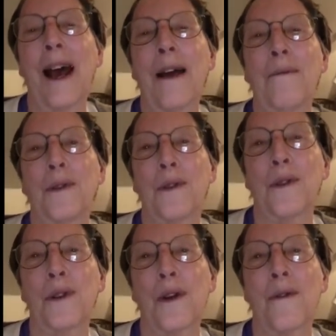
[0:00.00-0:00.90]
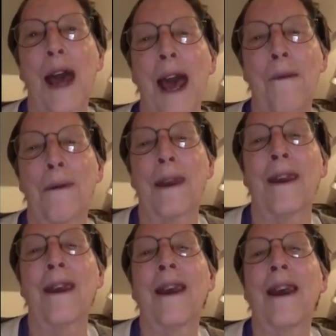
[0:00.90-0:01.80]
I'm so happy
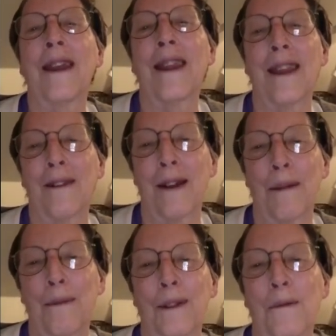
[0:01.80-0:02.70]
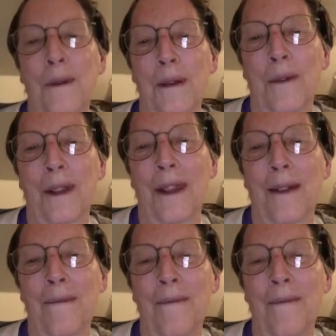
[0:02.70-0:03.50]
that you're able to be with them.